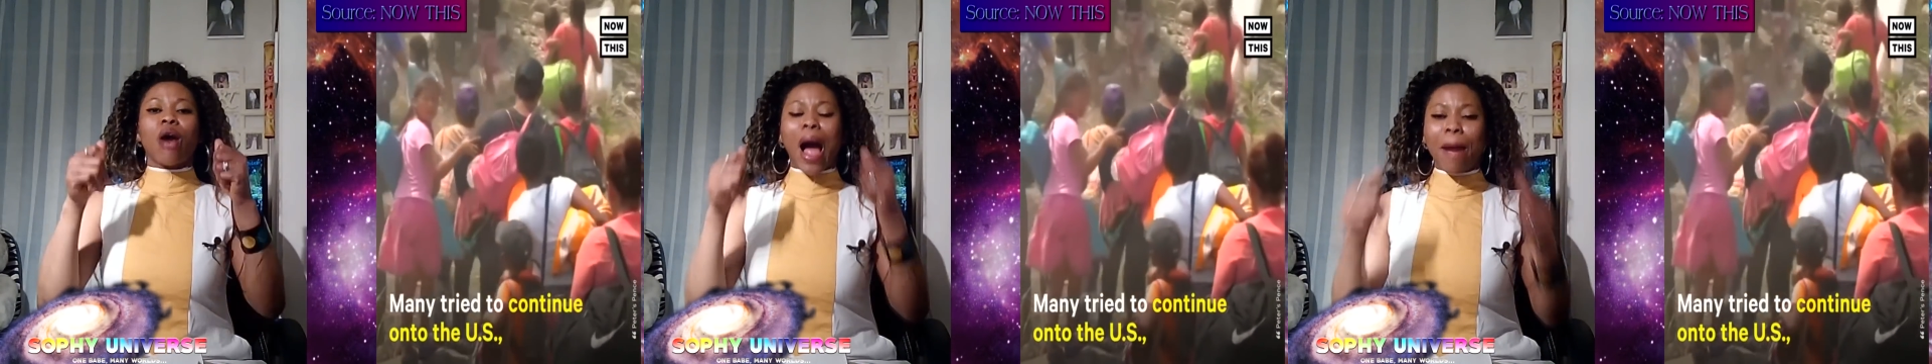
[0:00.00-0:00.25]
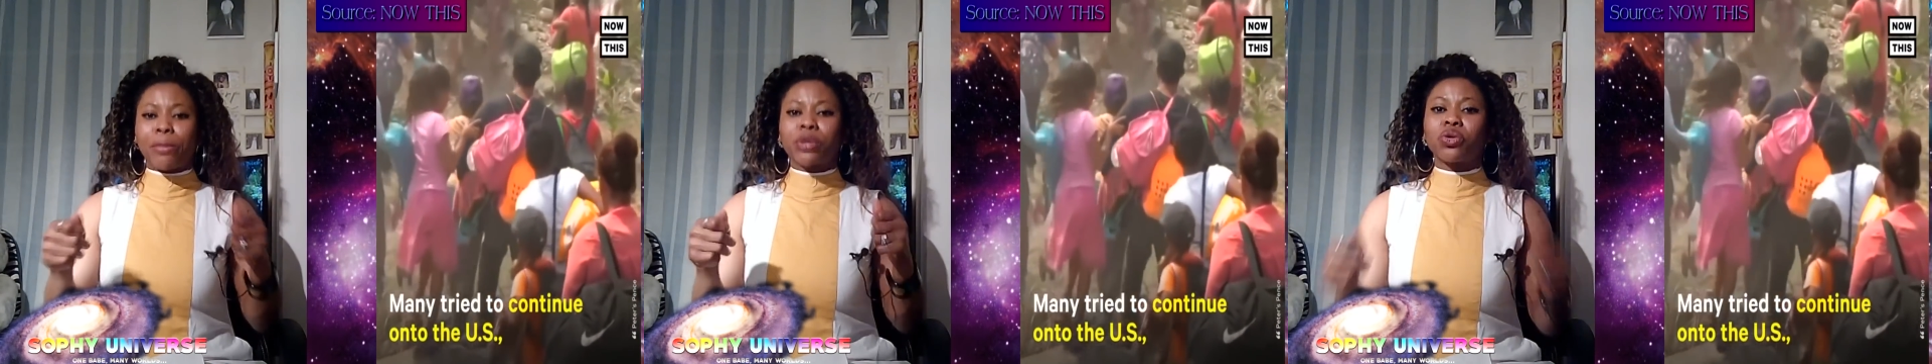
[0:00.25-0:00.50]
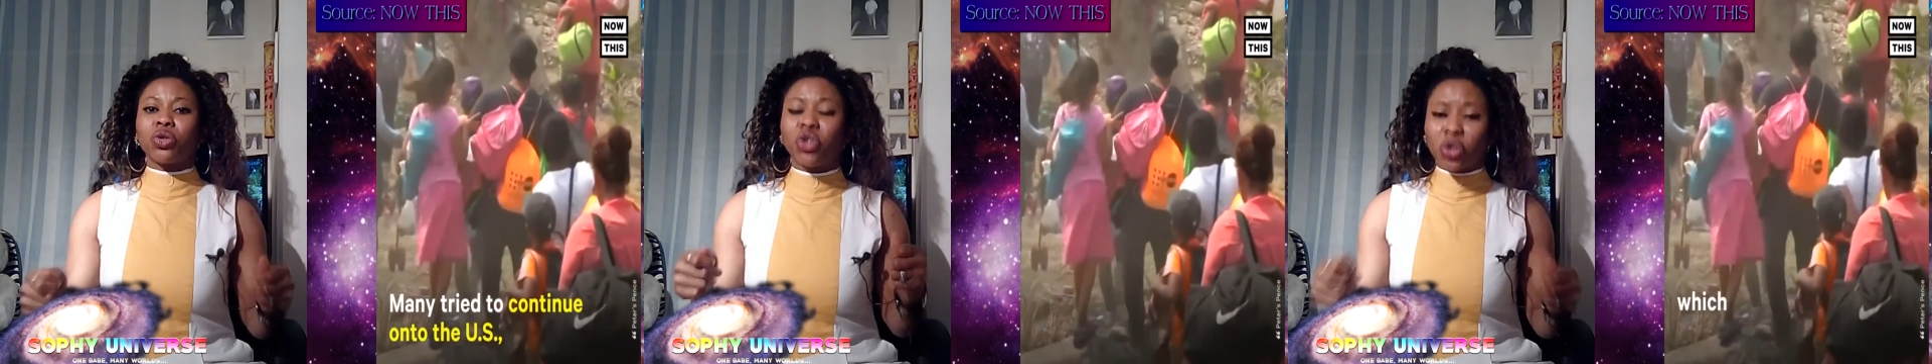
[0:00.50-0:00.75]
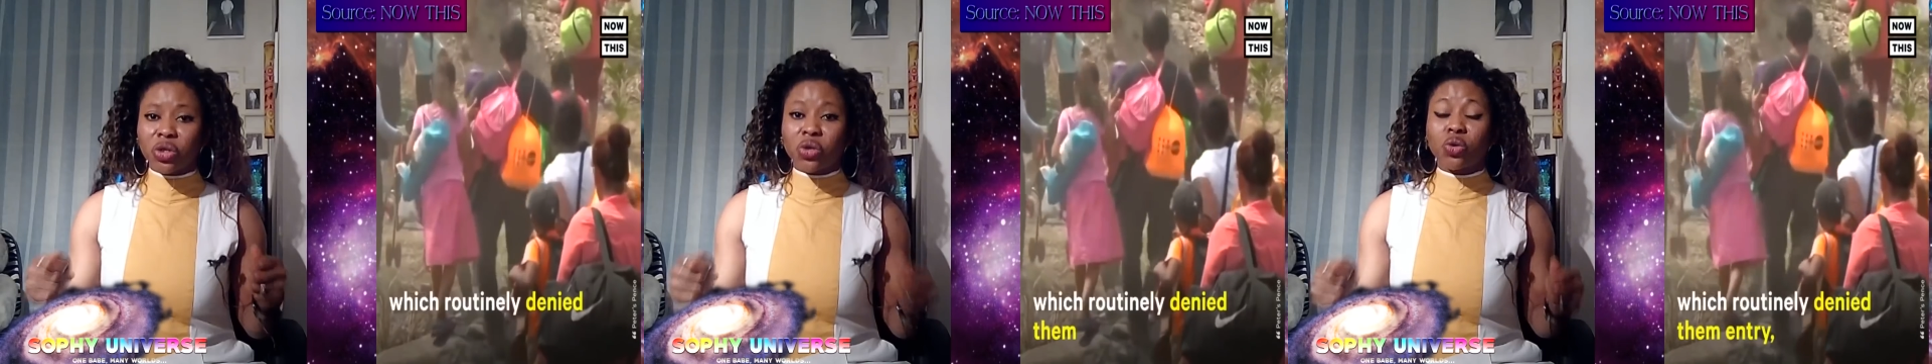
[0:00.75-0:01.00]
Apostle
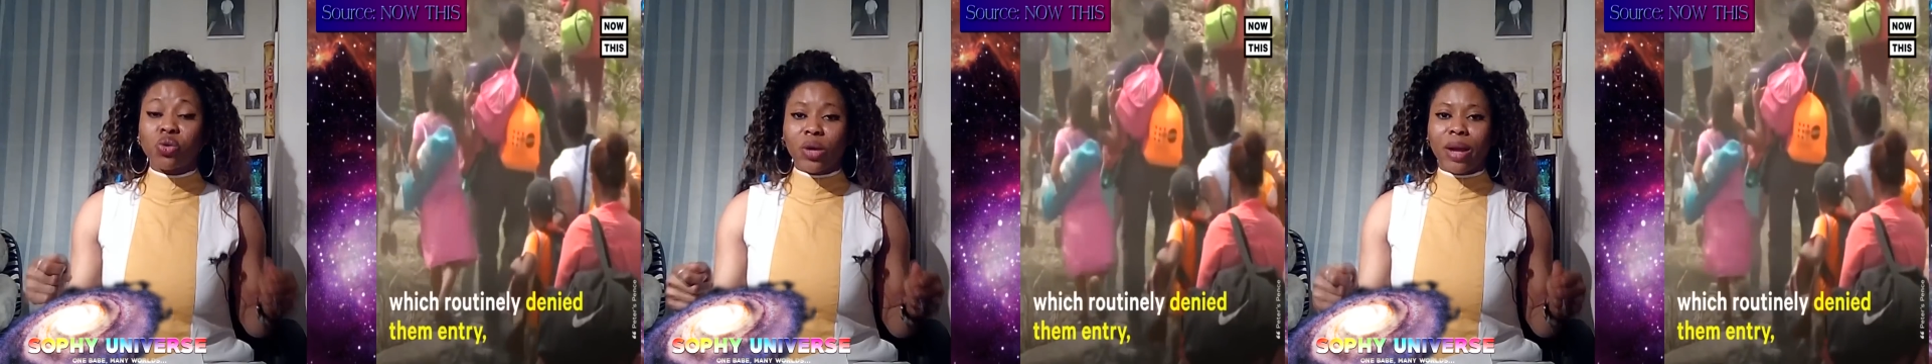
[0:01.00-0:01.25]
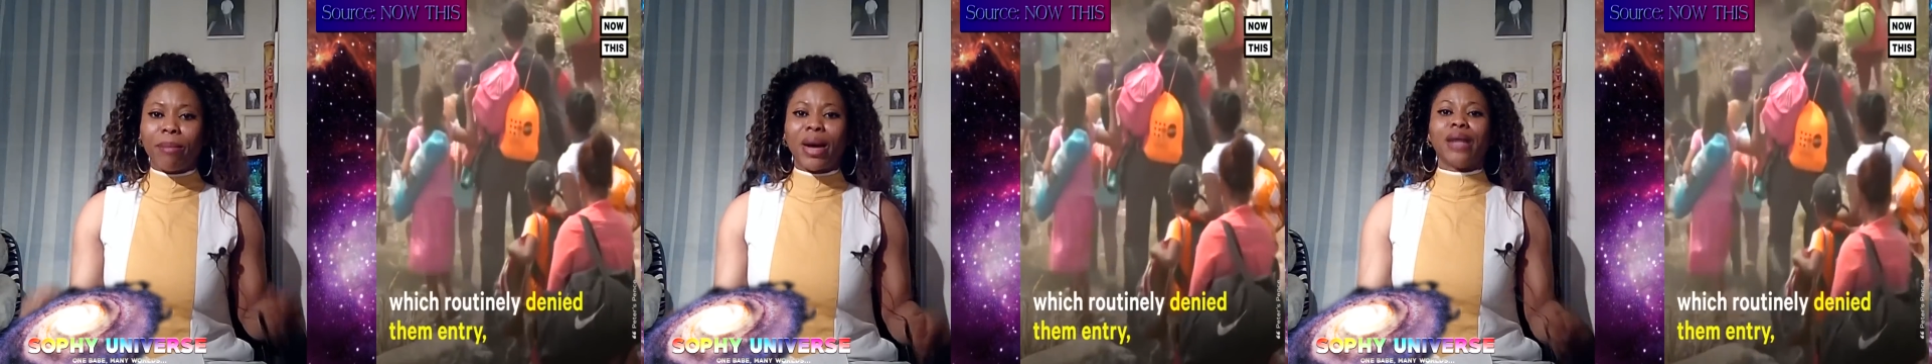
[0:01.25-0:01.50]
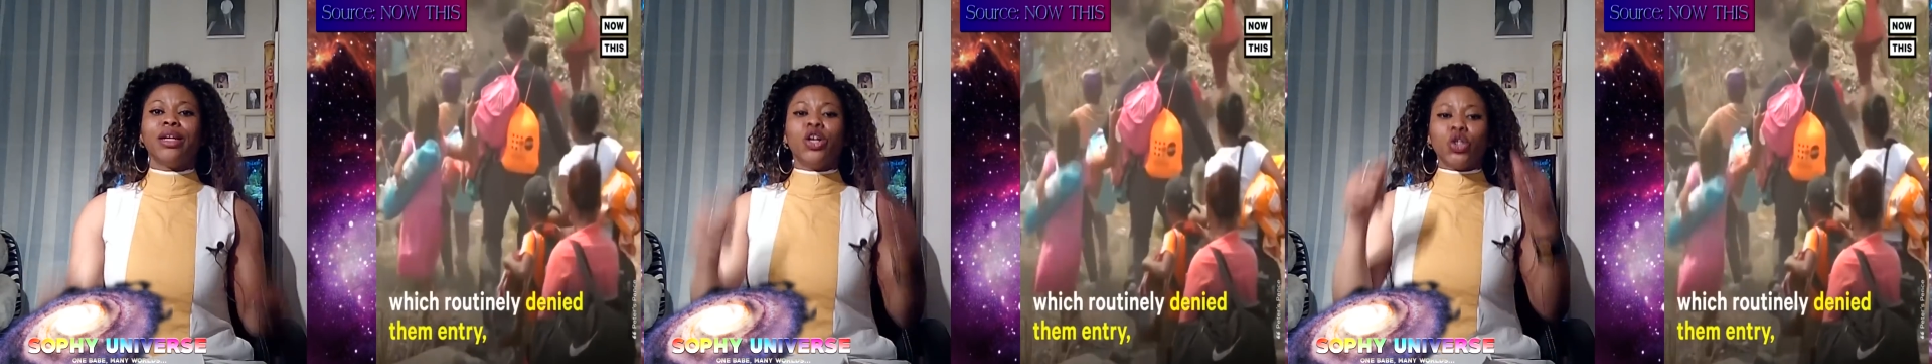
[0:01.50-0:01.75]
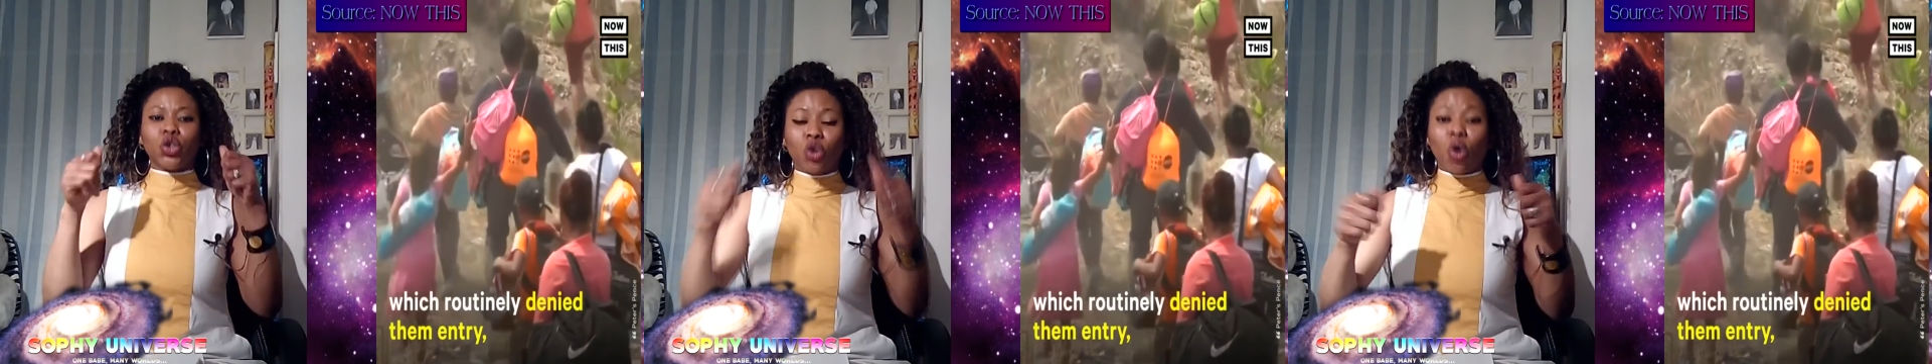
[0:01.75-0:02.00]
Johnson Suleman
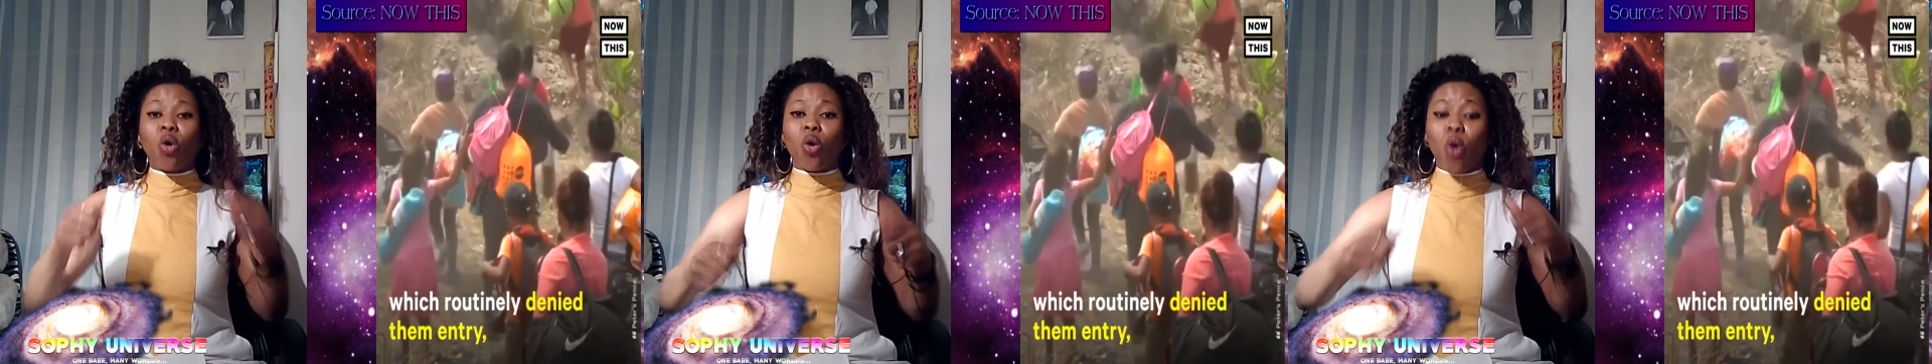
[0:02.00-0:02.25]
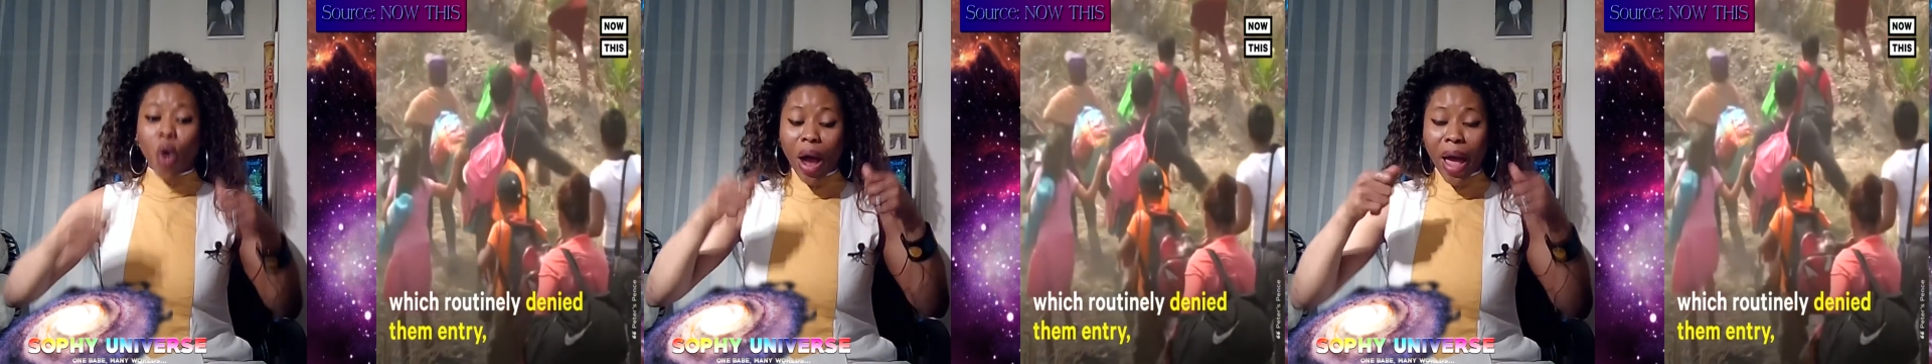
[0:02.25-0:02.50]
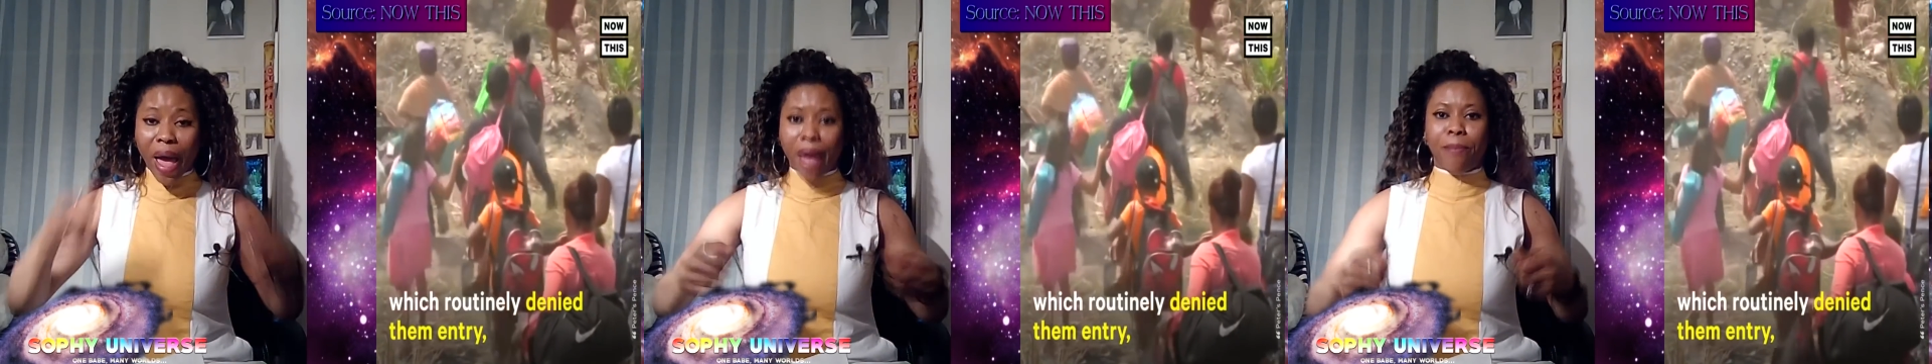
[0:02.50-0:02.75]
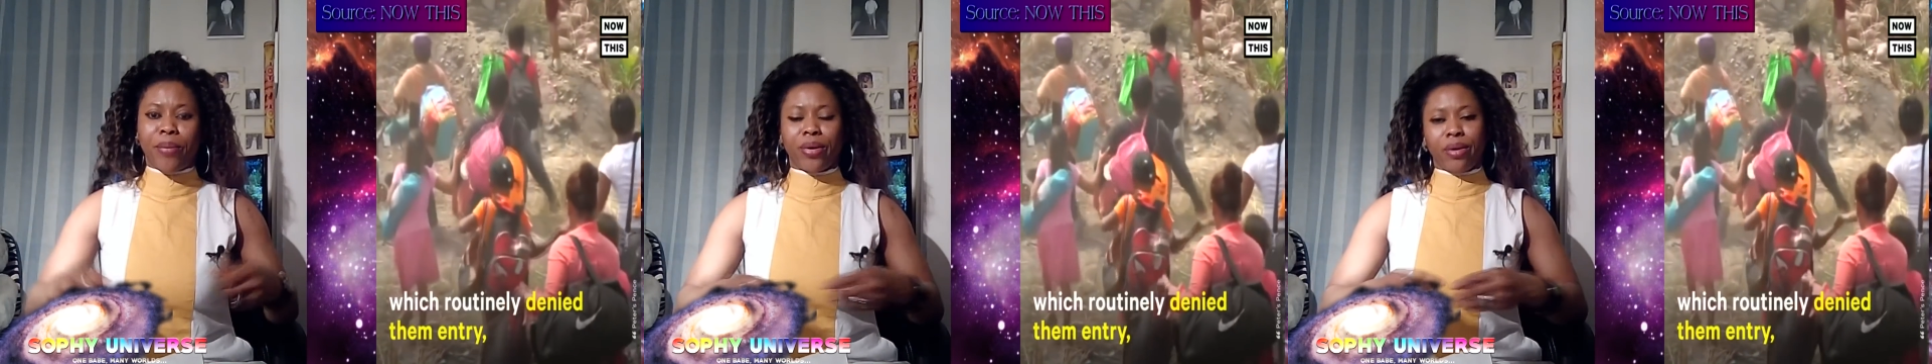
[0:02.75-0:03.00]
don't go
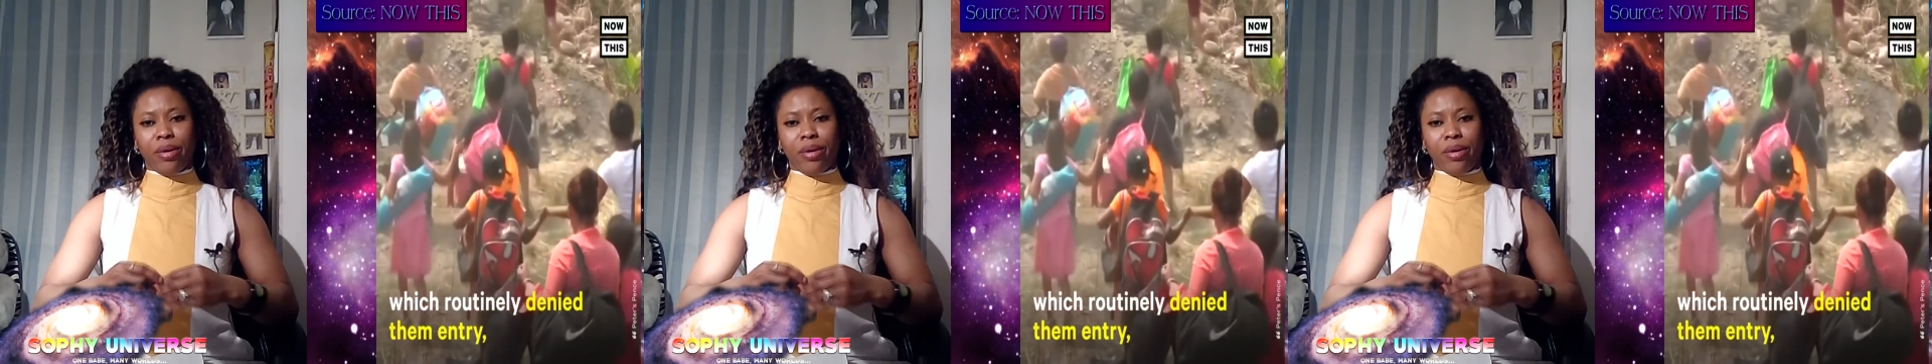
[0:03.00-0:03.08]
help?